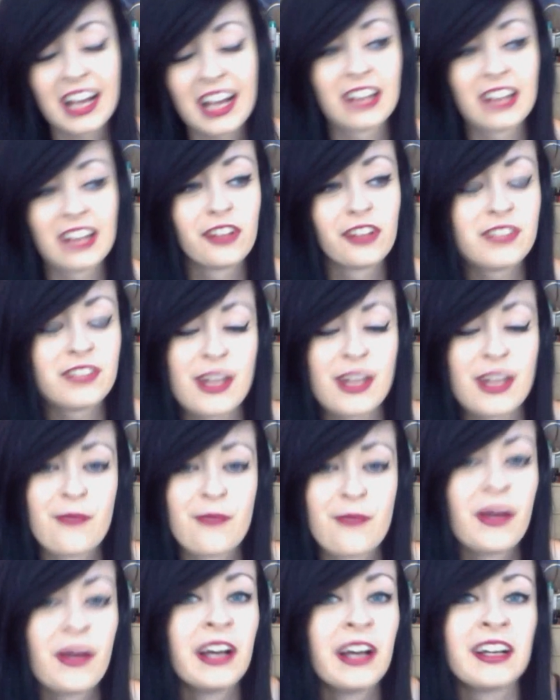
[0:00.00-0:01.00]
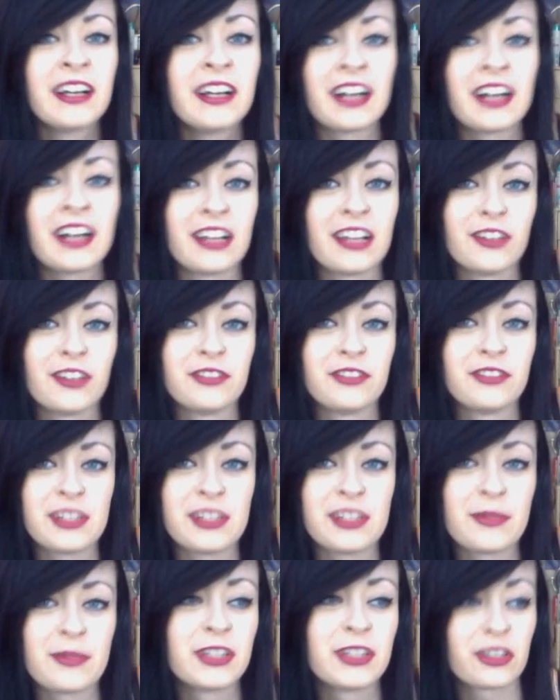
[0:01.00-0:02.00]
I loved him. I loved
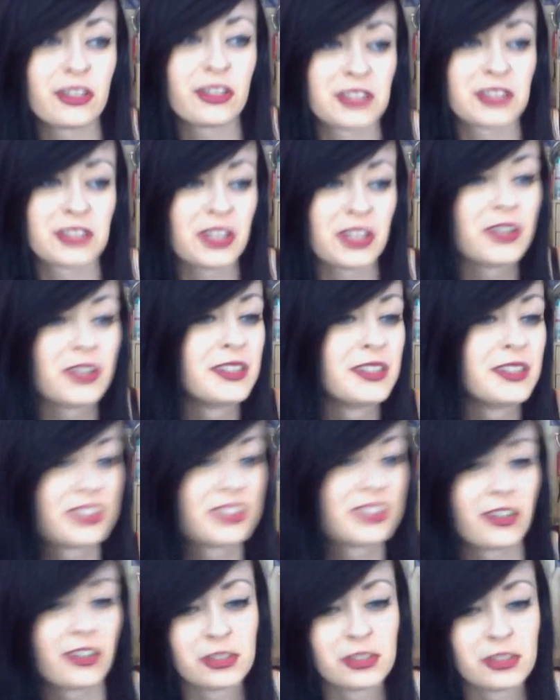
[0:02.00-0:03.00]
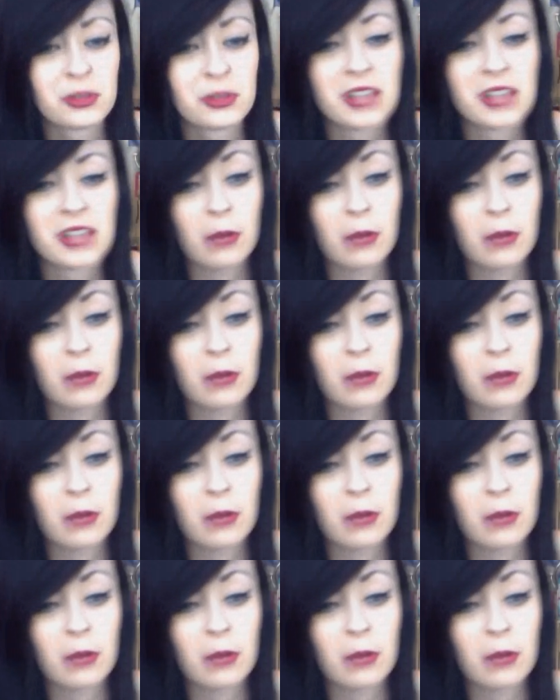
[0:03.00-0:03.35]
him in Doctor Who, in Torchwood.